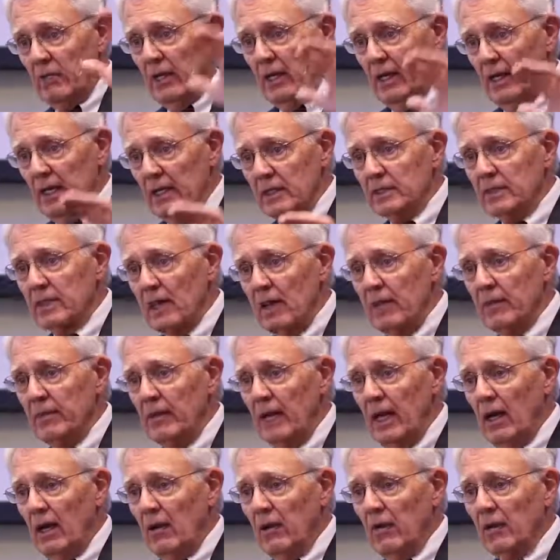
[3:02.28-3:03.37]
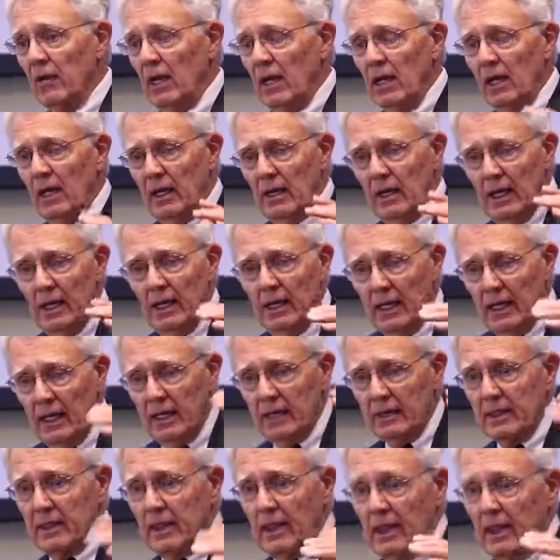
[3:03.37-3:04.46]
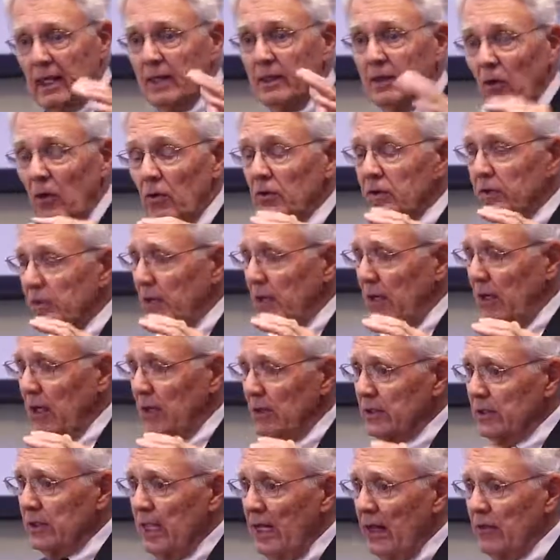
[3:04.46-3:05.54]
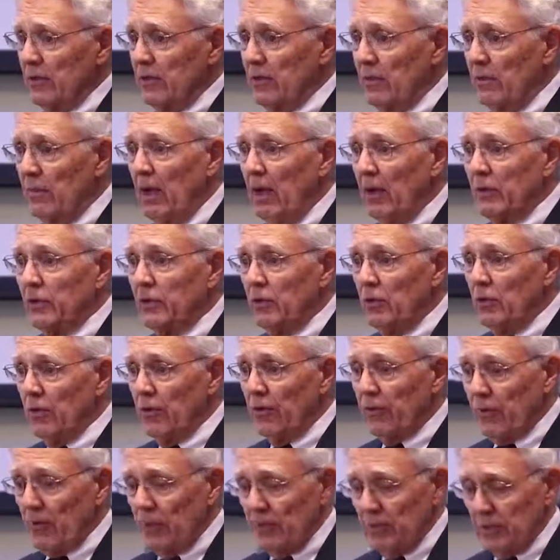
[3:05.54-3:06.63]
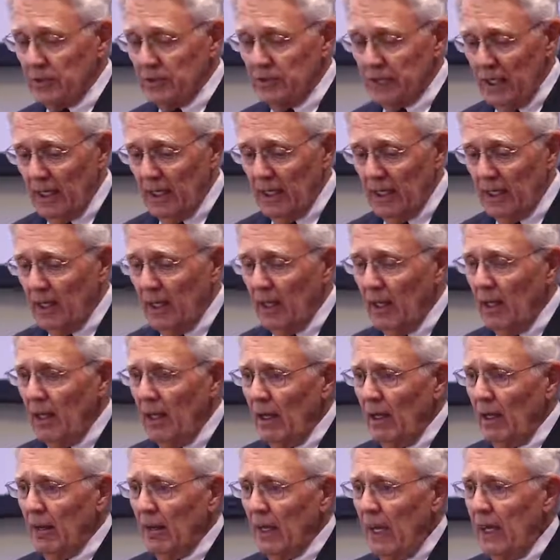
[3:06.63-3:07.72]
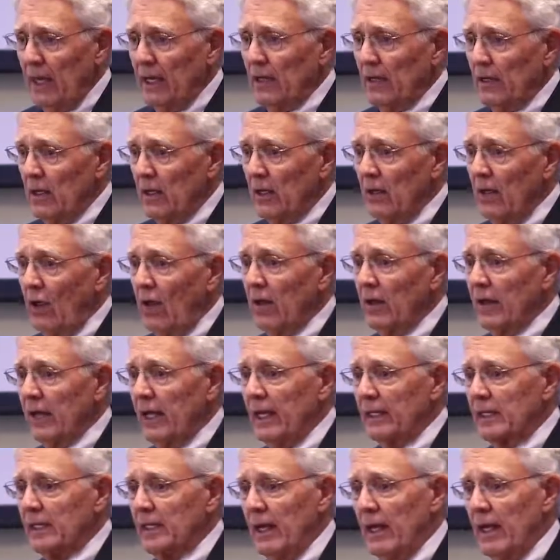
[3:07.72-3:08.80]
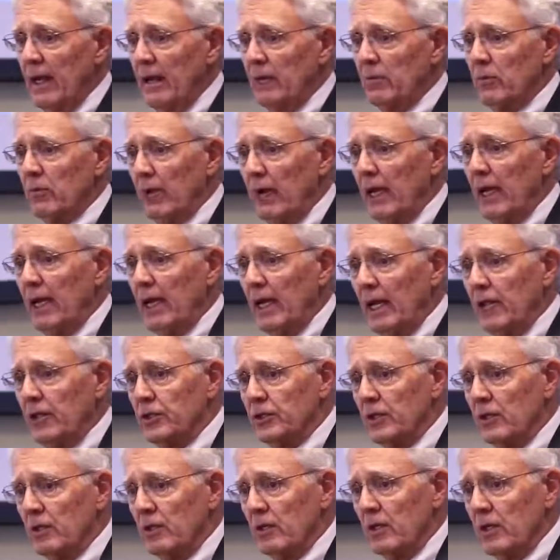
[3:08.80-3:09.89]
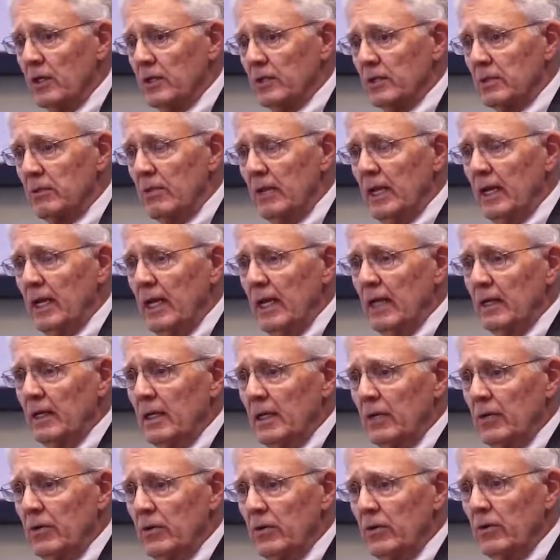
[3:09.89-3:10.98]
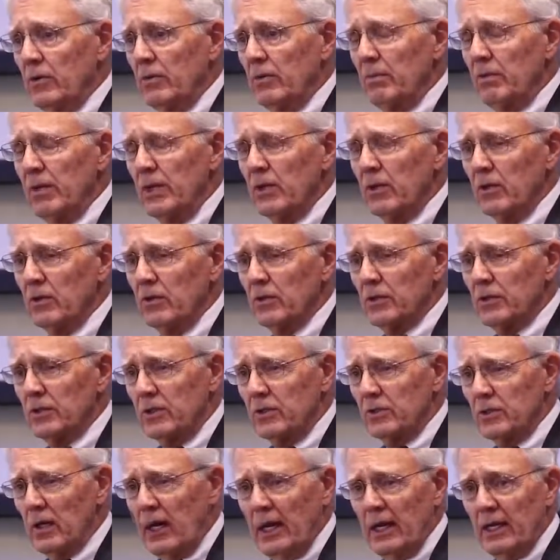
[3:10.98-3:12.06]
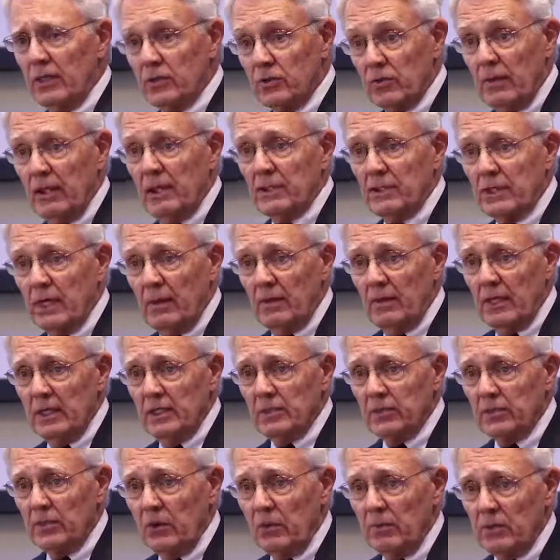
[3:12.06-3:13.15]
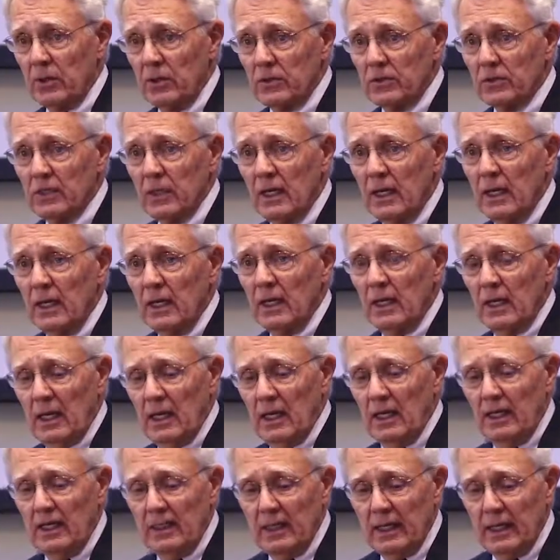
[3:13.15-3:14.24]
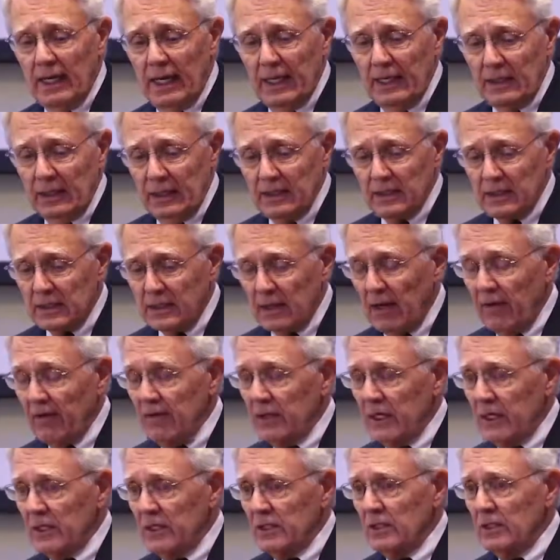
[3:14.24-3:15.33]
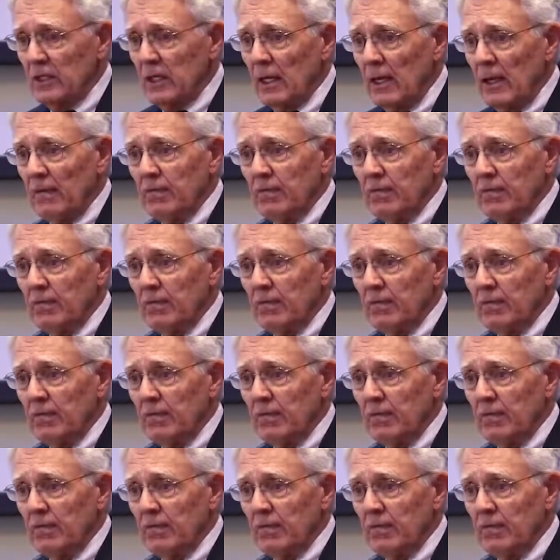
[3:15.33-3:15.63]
really has come down in those years down to about 2 or 3%. And along that time, radiation began to be used to try and treat some of these tumors in the 1970s.